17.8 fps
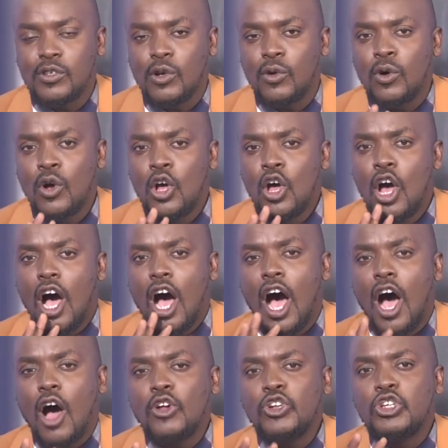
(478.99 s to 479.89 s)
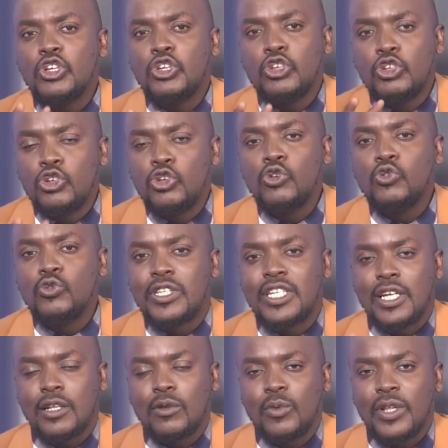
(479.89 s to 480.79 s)
So how do you
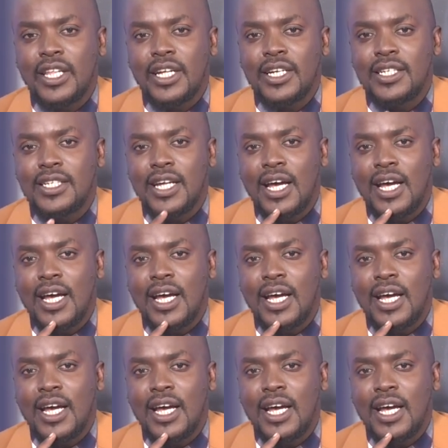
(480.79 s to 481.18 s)
deal with it,